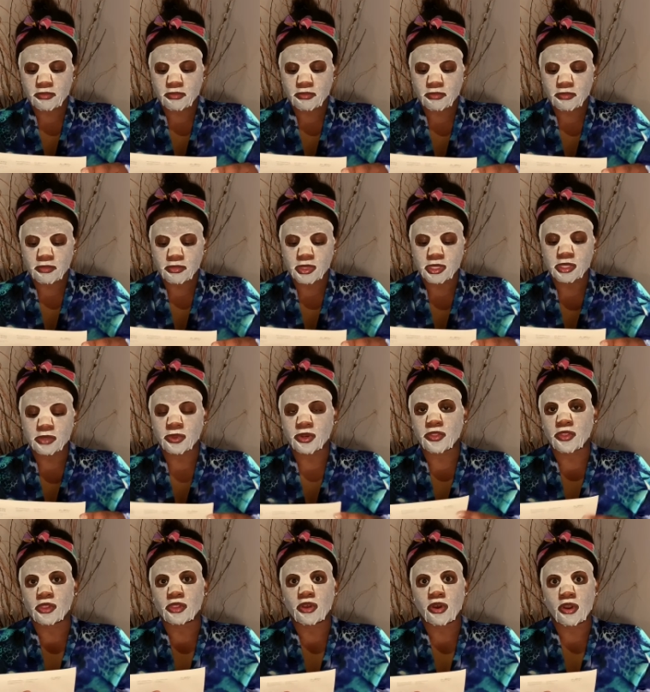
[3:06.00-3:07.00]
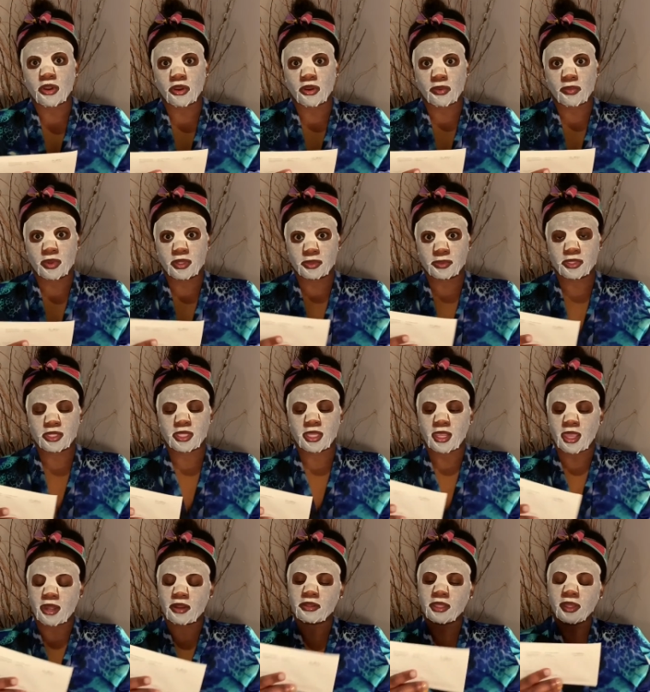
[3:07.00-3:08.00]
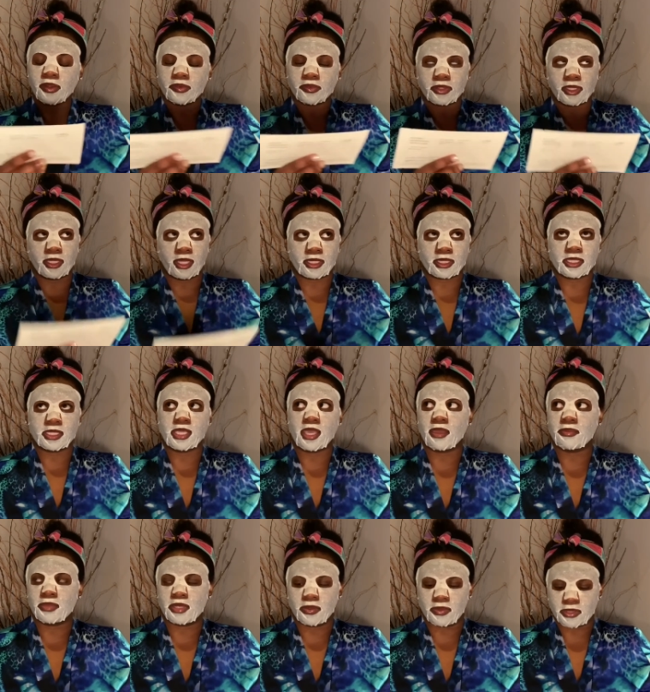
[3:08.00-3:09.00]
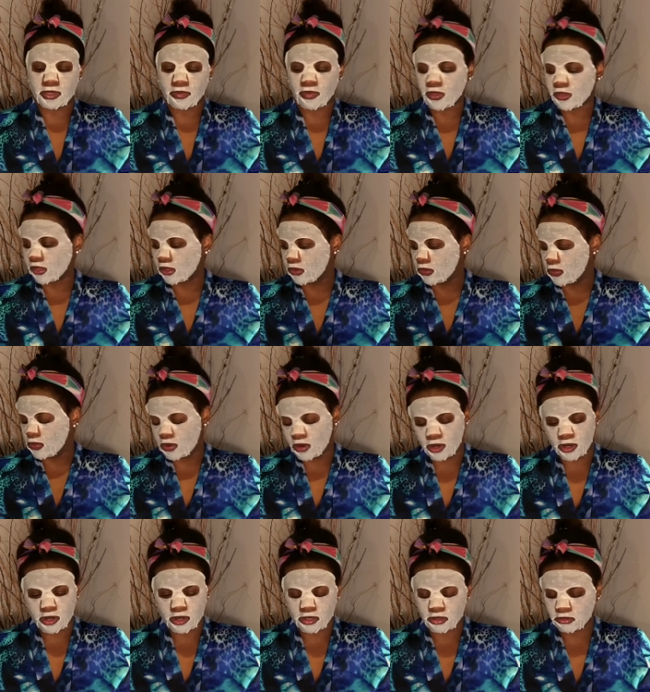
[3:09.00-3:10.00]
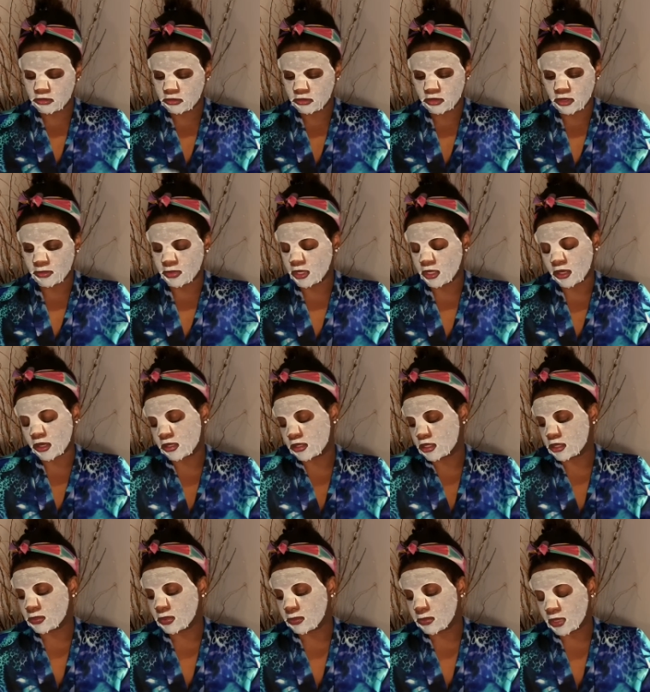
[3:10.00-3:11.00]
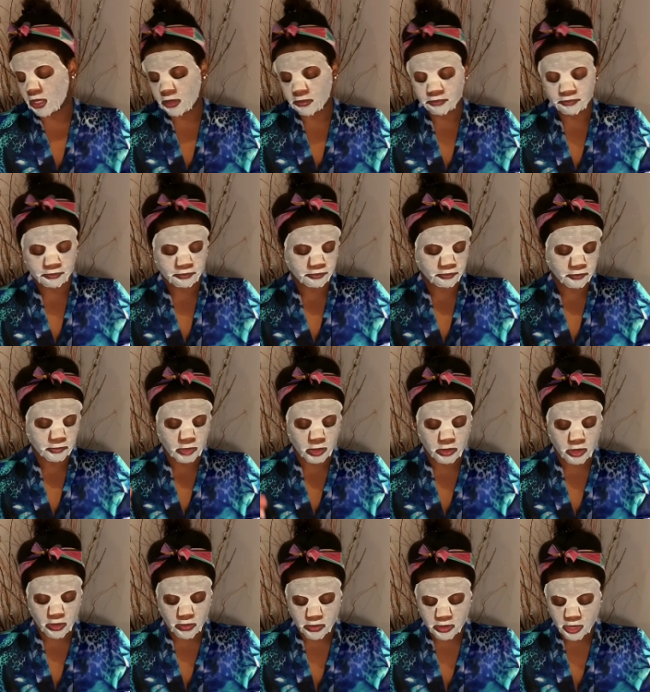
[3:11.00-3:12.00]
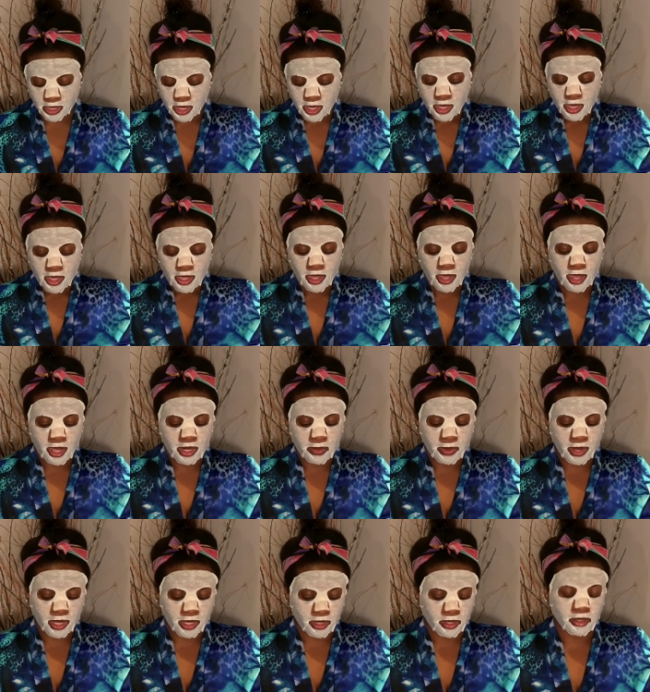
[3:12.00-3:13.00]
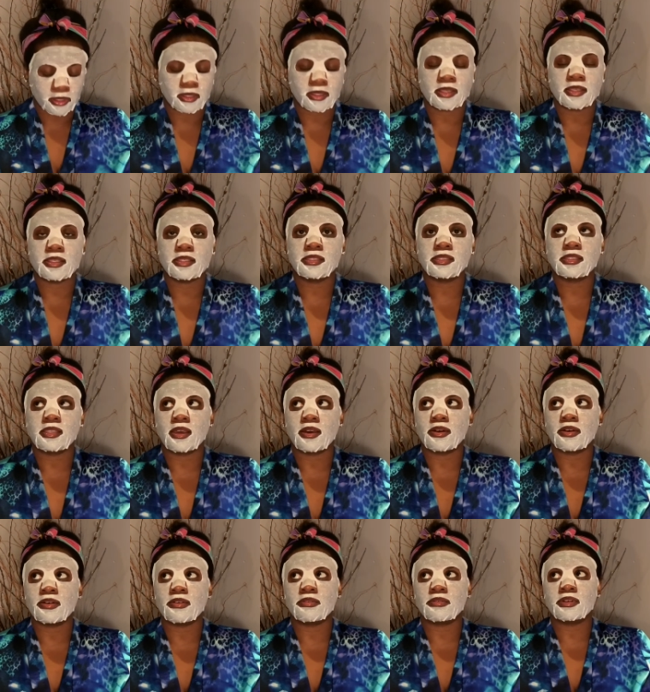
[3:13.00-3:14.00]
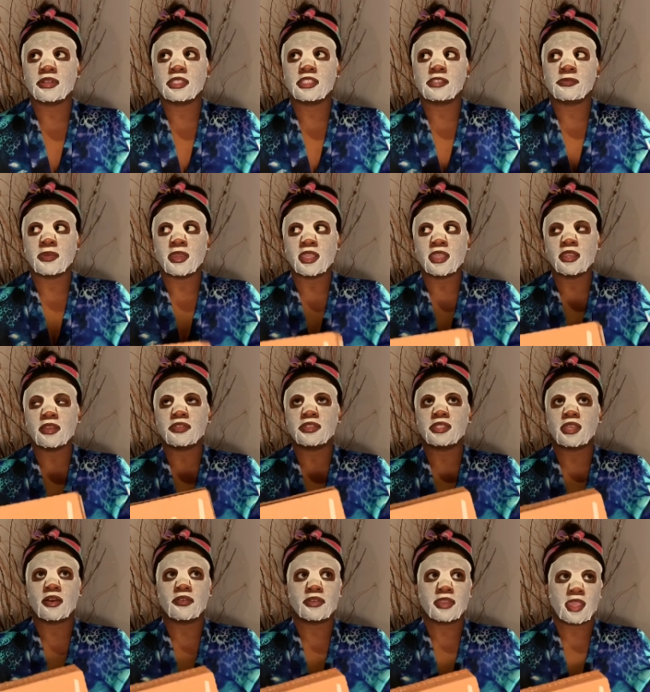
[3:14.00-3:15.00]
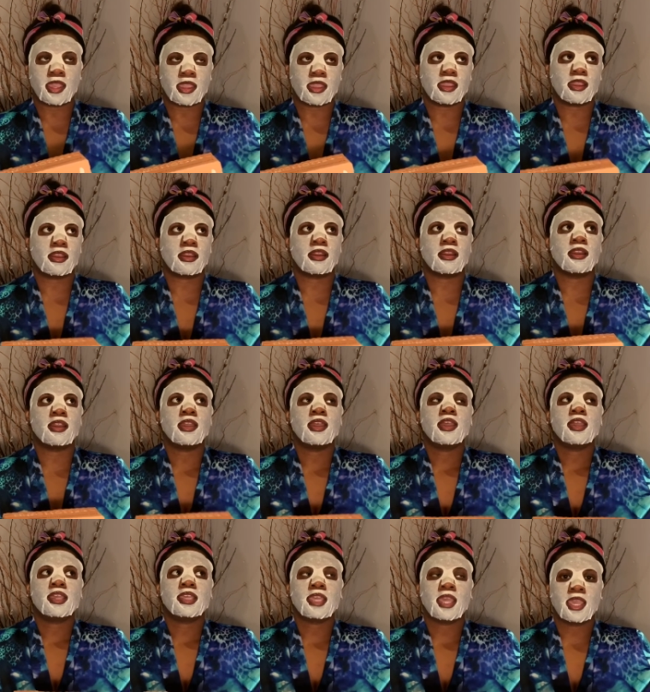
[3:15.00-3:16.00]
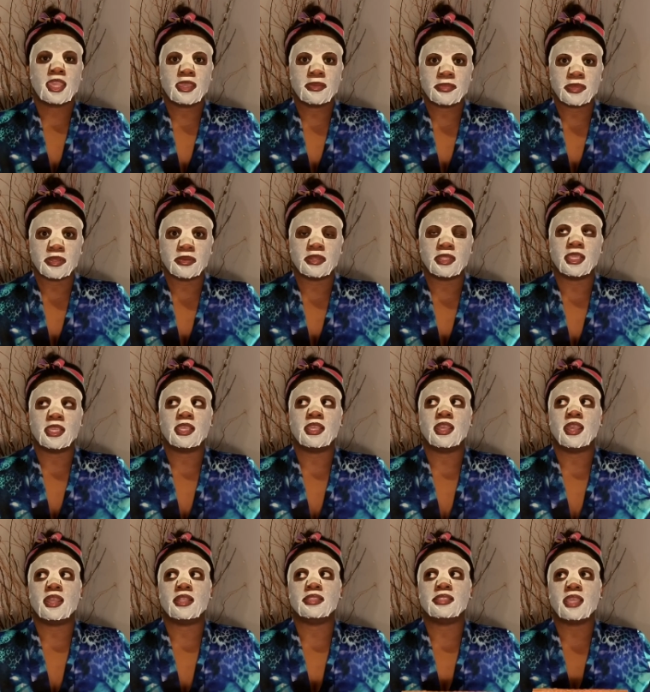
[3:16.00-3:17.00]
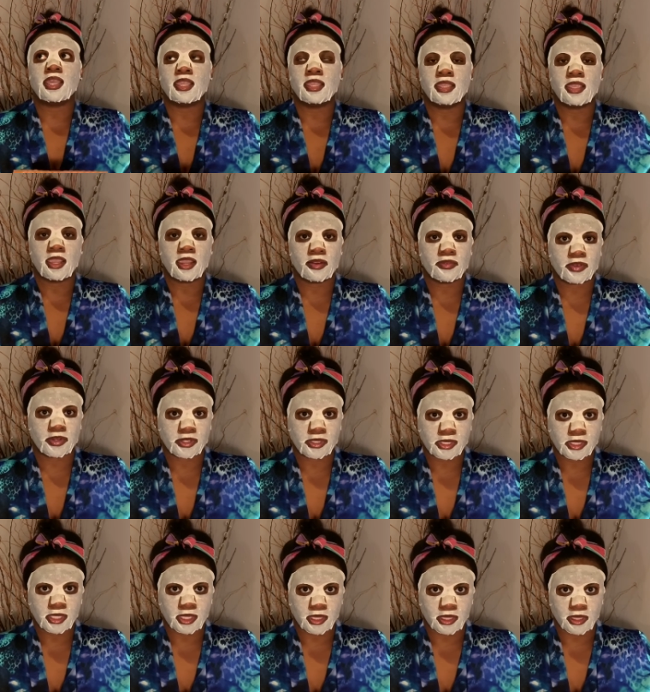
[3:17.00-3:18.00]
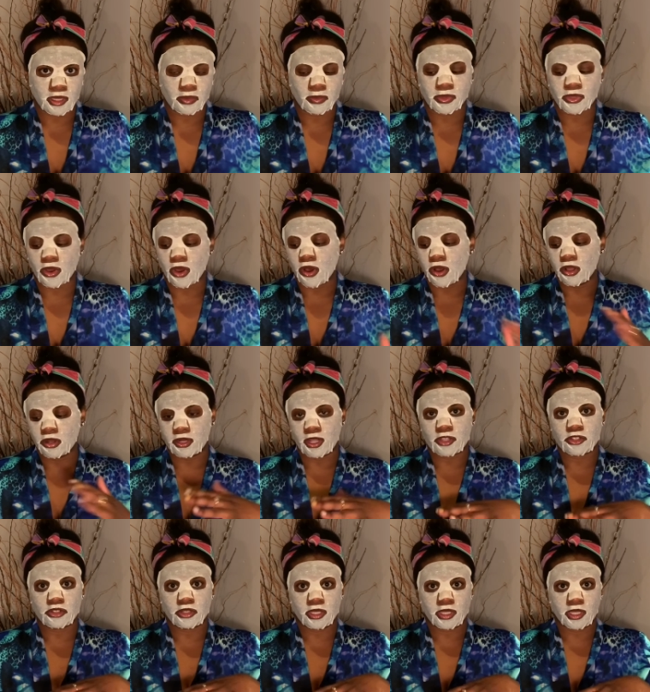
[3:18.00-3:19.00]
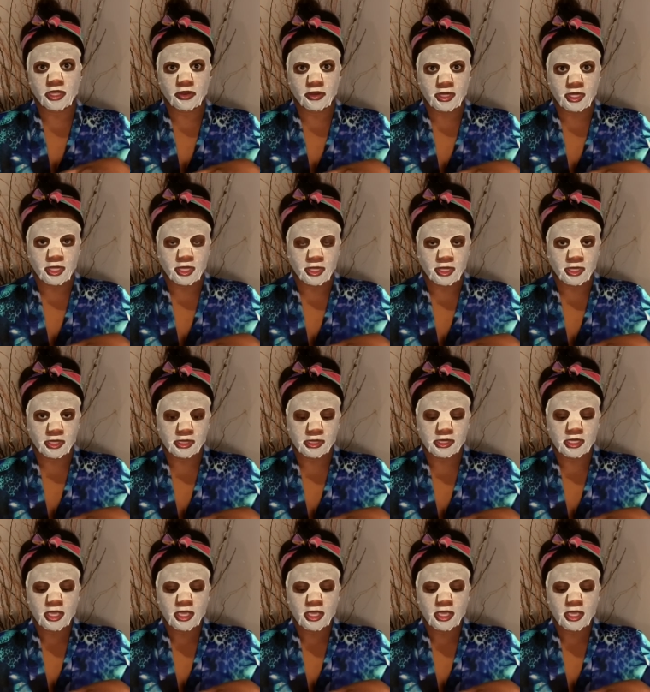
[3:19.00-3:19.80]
this is one of the longer ones, which I like. I don't really like the 10-minute ones. I feel like they don't work. I mean, it could just be me. Who knows? Anyway, so speaking of self-care, K-Beauty, and taking care of your skin with all natural ingredients,